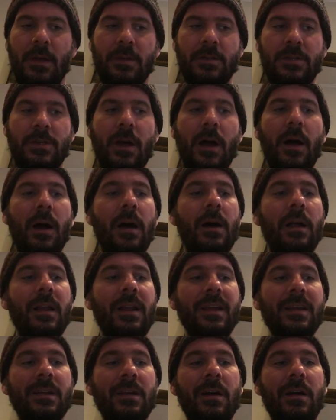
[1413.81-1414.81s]

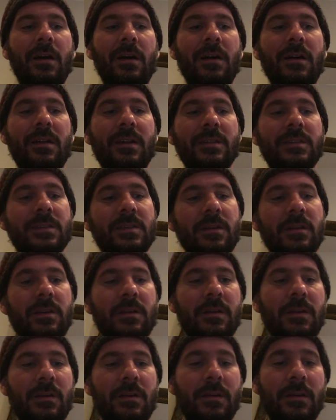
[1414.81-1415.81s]
Charlie caught a
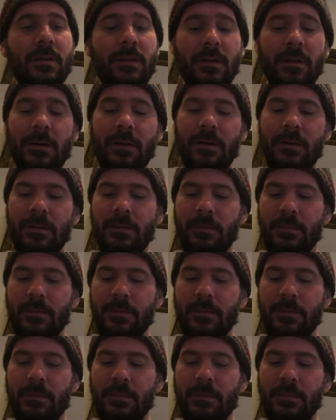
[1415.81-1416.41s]
turtle,